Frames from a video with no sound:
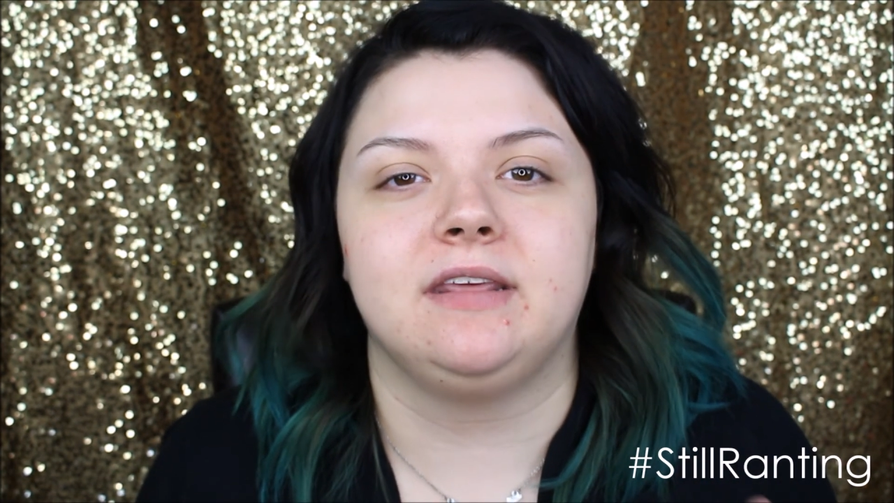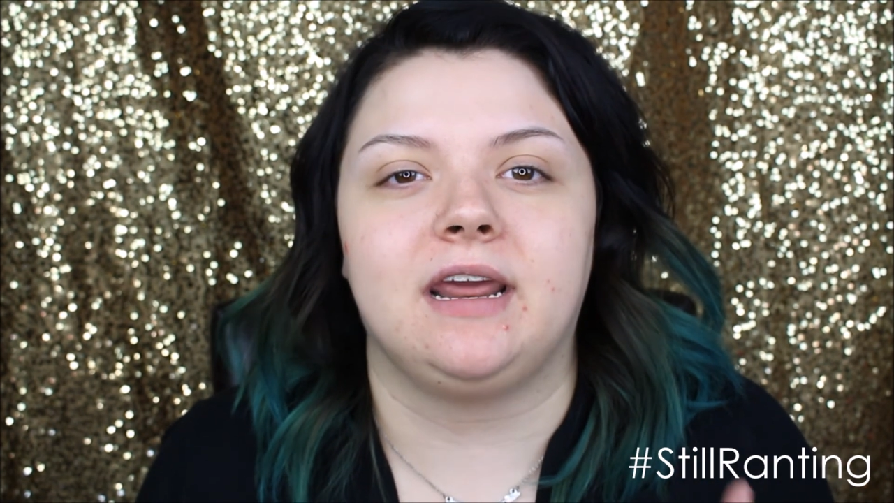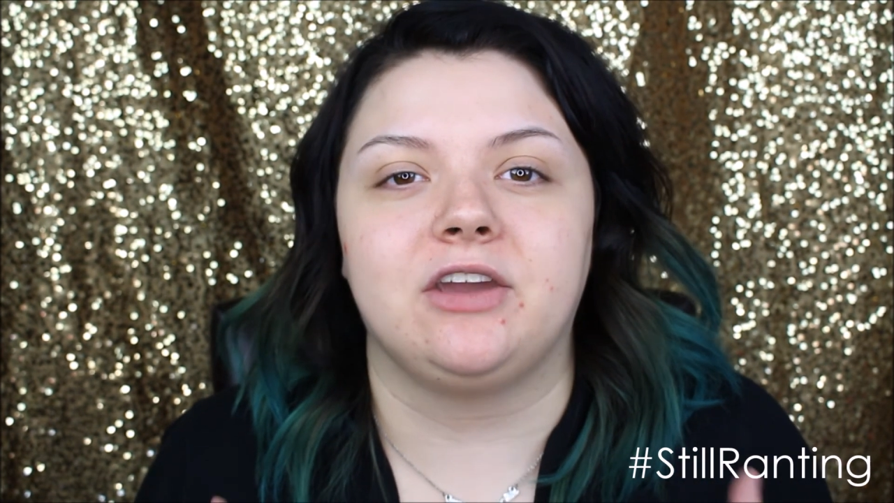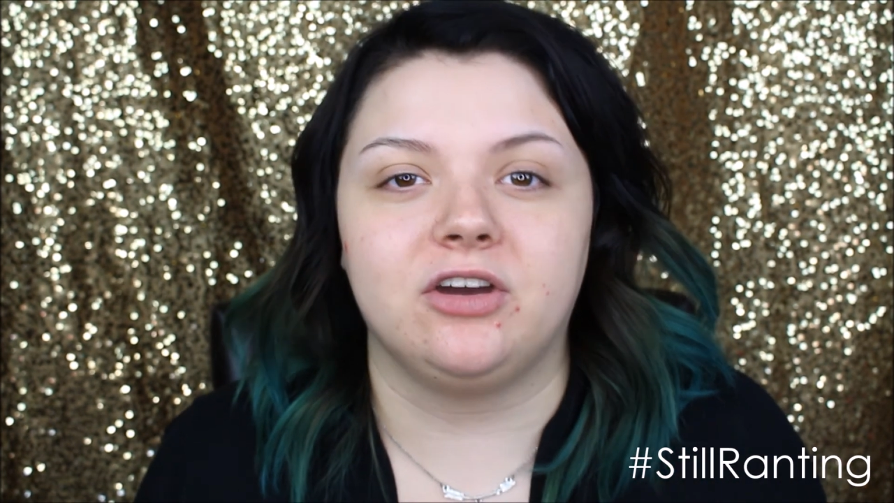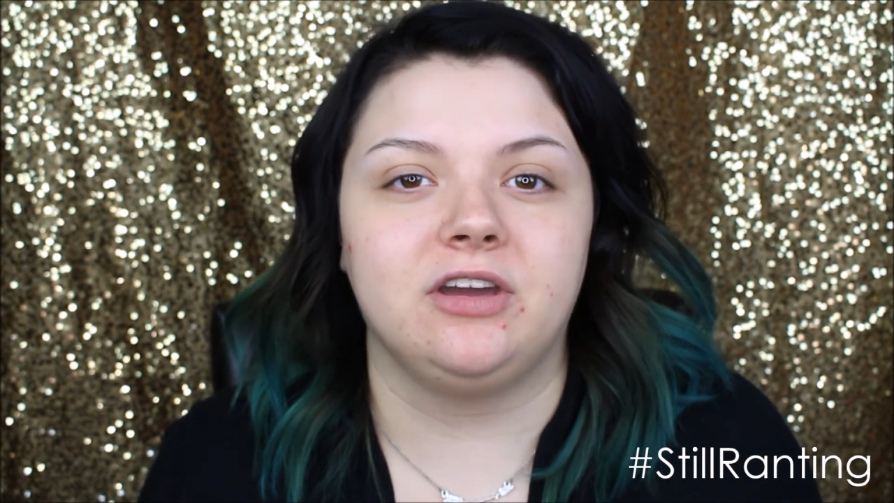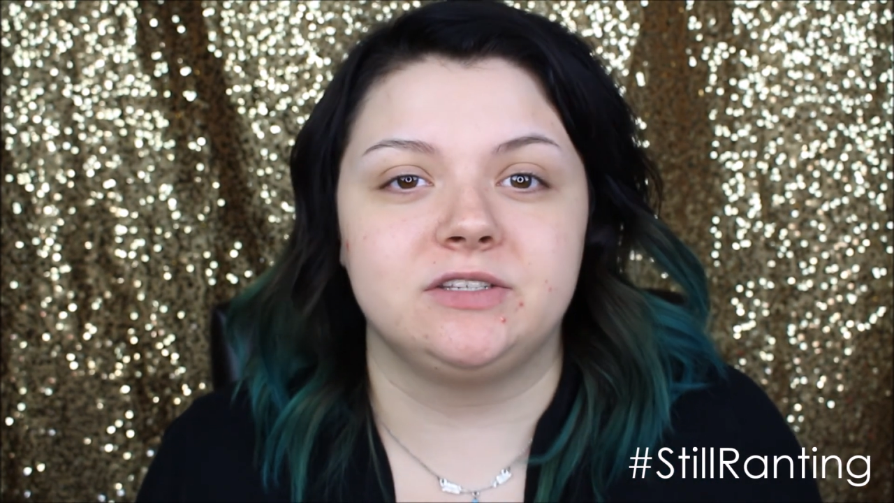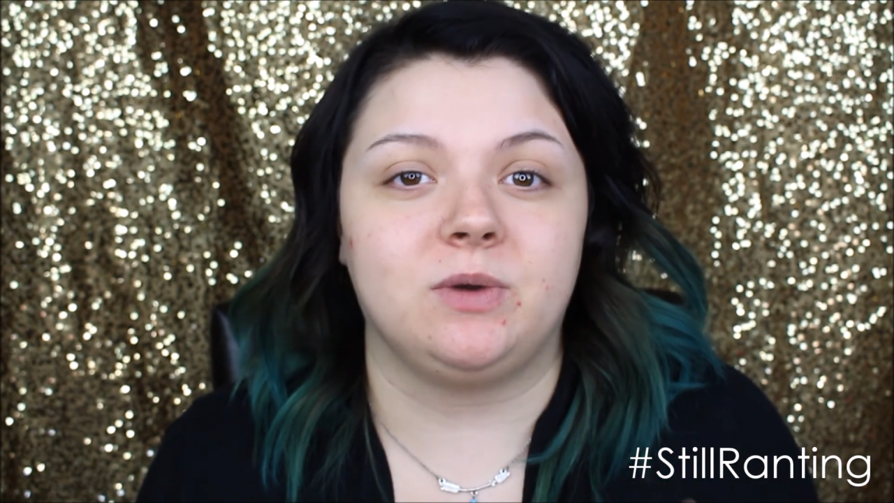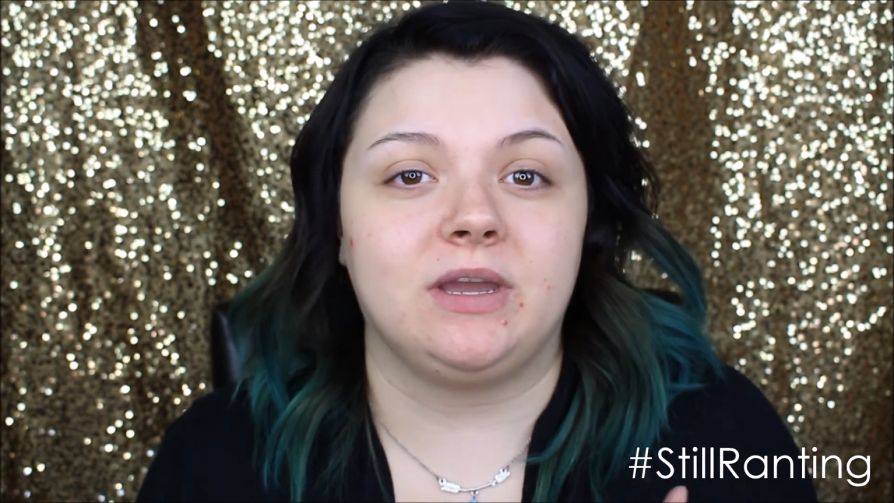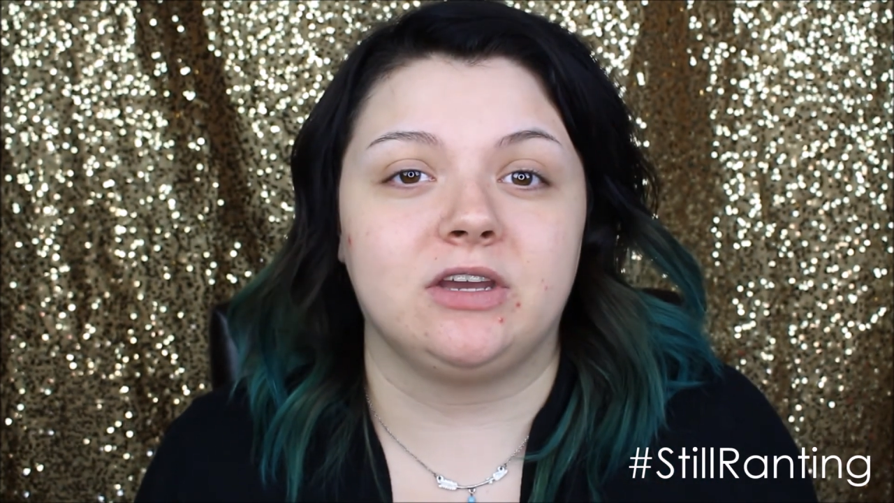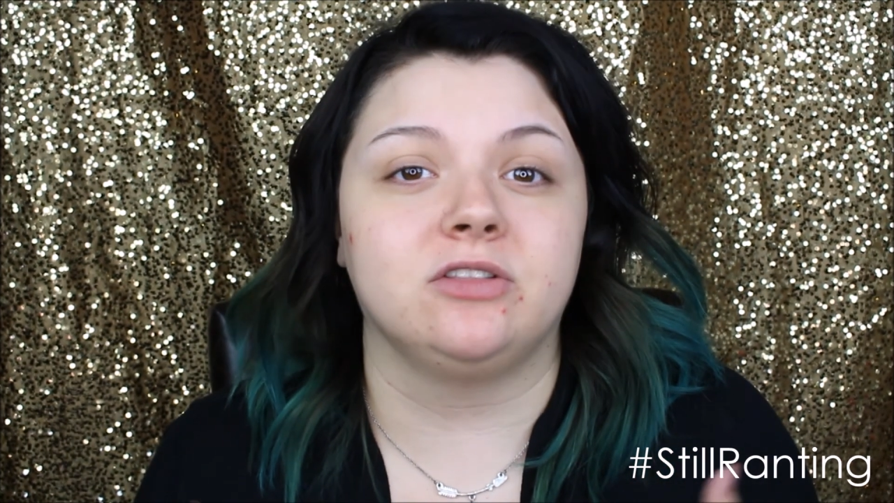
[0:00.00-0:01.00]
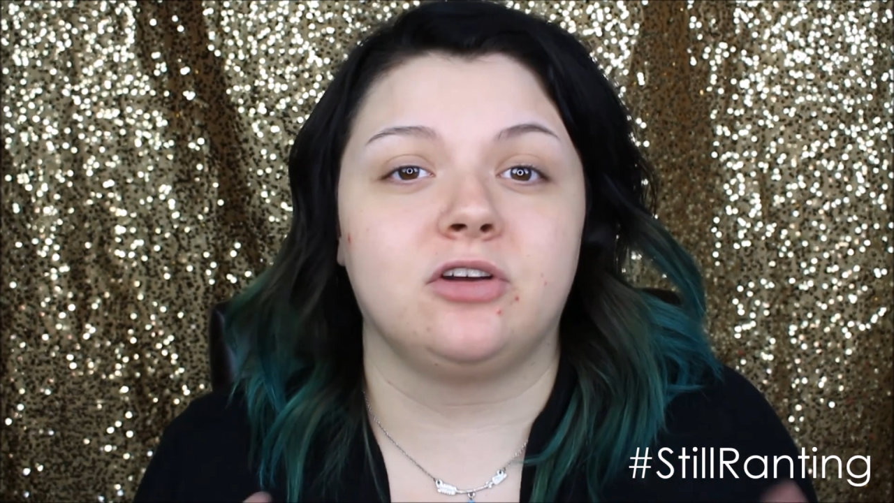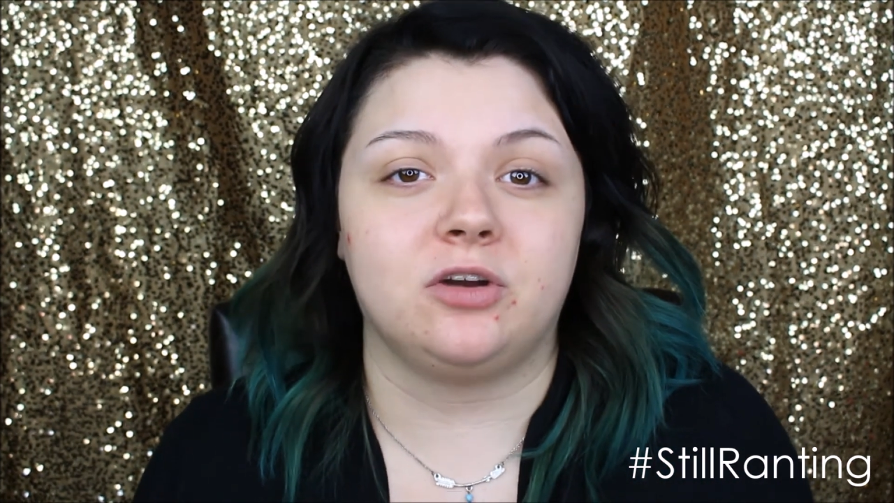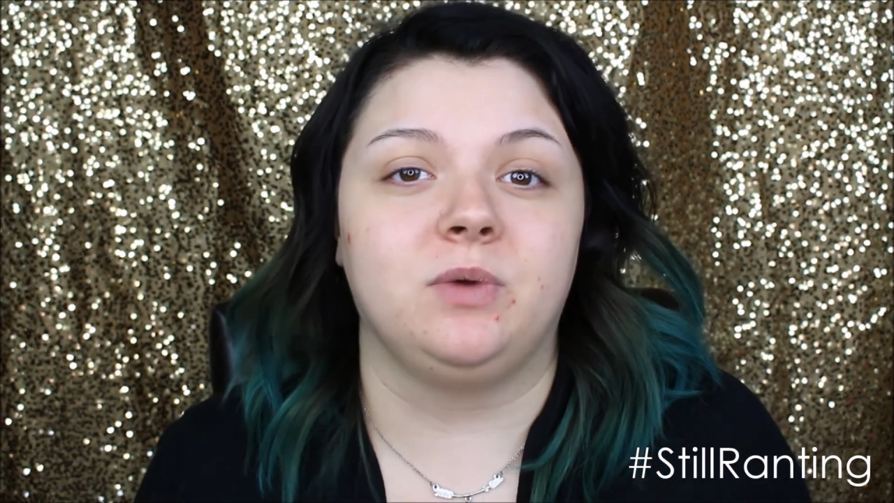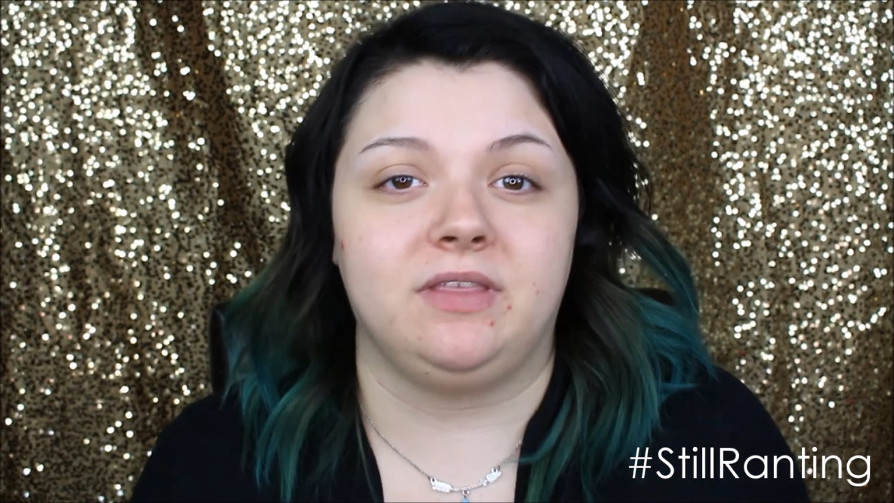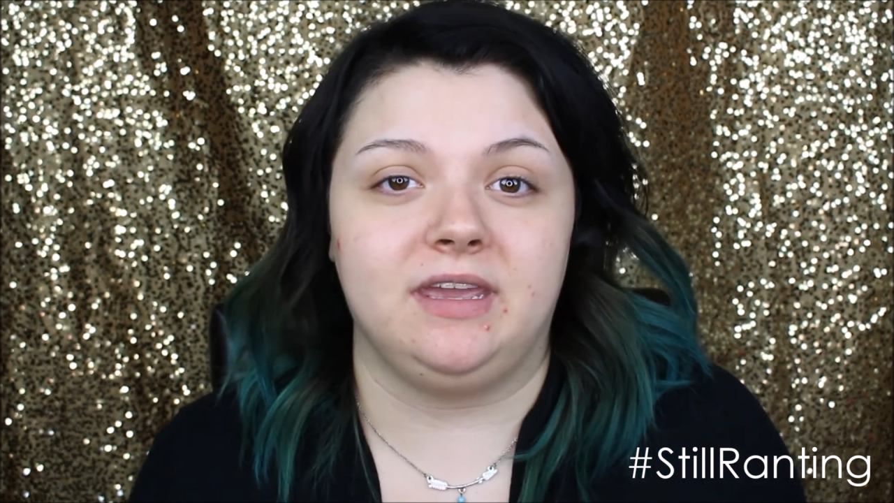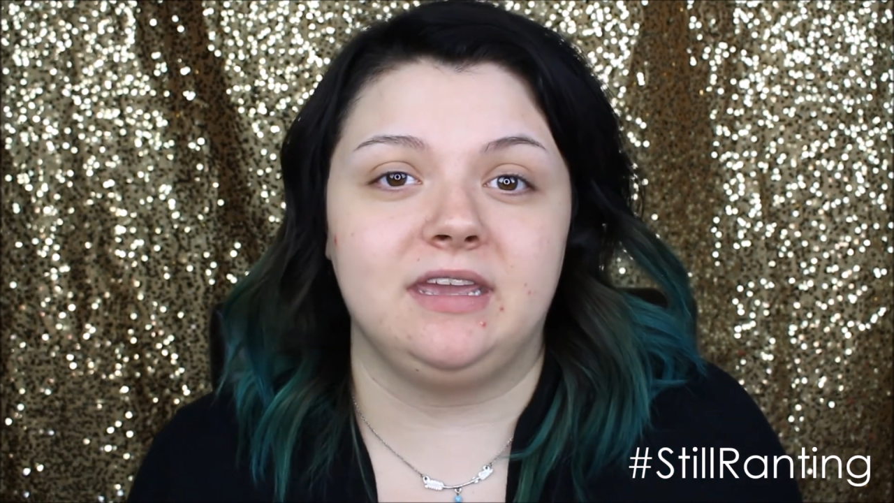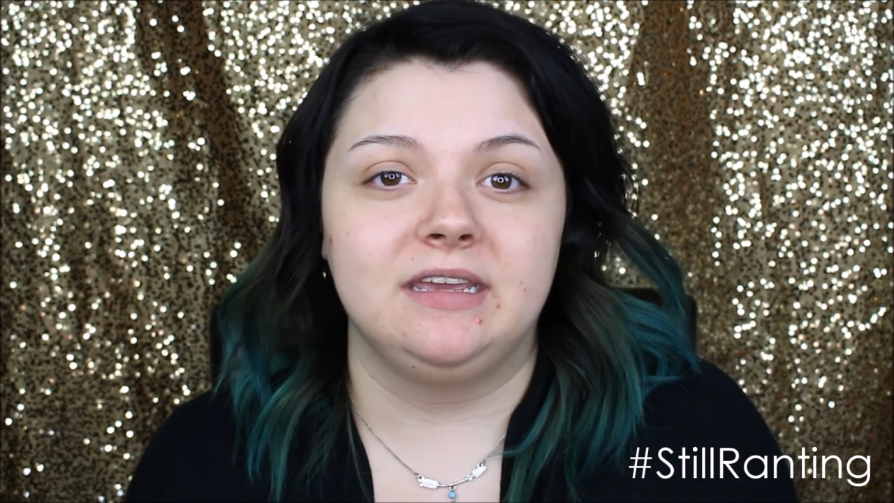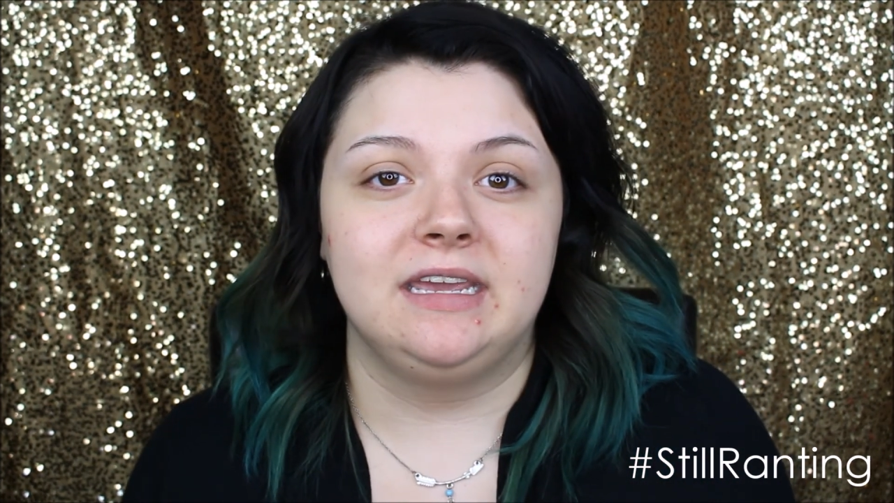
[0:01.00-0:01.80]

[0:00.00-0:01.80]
that I could so I could learn with it.